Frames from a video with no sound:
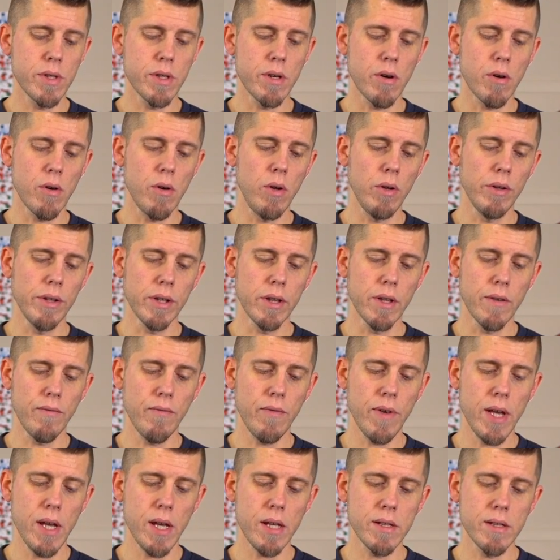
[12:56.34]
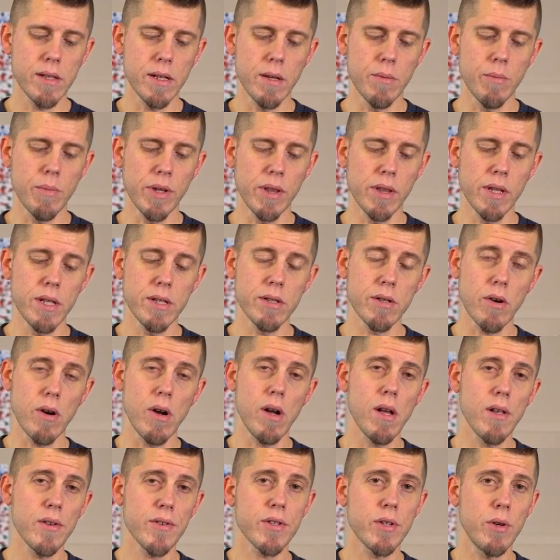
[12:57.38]
that are holding the fans in, but these are
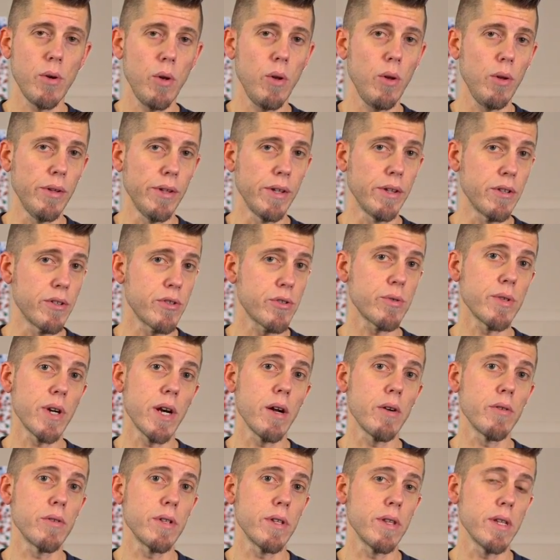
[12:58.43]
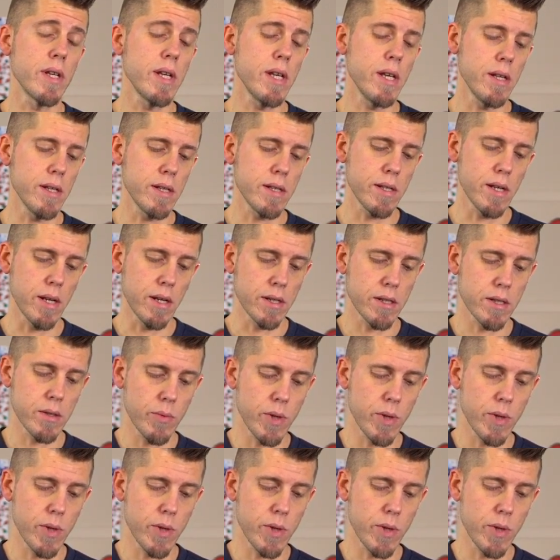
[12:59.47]
also holding the shroud to the heatsink, so